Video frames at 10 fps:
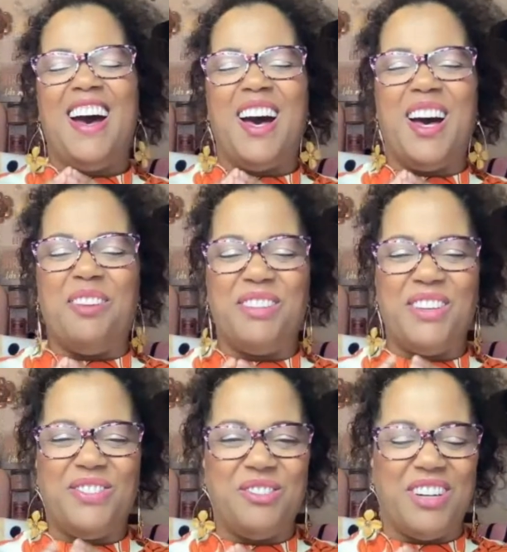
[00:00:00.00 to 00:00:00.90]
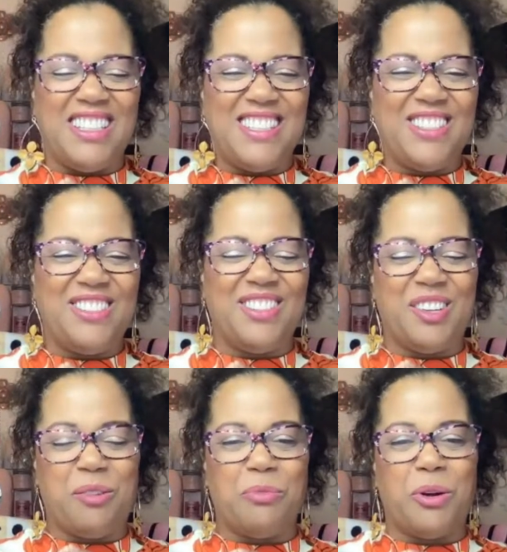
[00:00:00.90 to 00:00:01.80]
If you want to
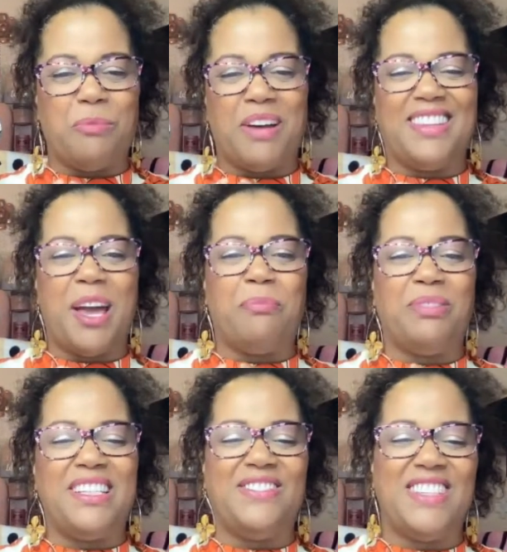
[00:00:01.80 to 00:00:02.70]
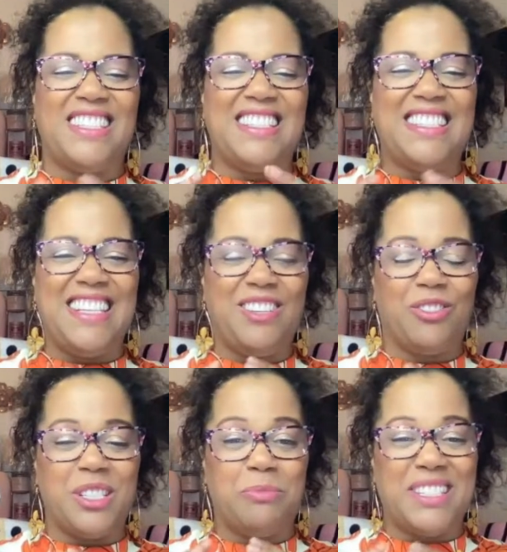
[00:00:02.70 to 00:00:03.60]
learn more about that, please visit
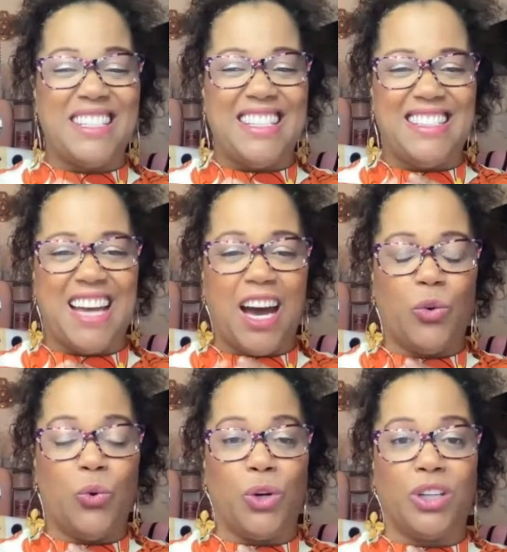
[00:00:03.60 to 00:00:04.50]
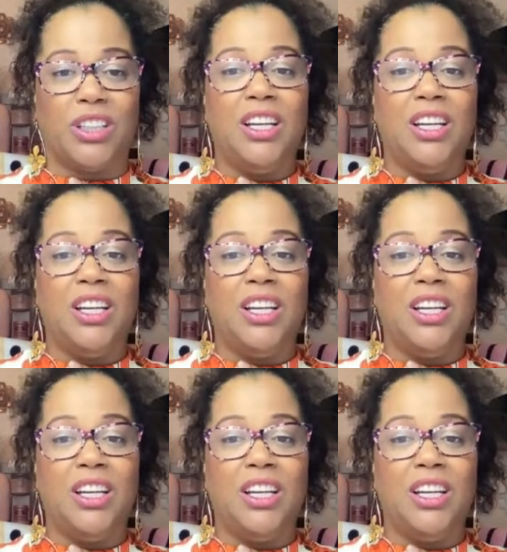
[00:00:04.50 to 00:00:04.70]
tchristmase.org.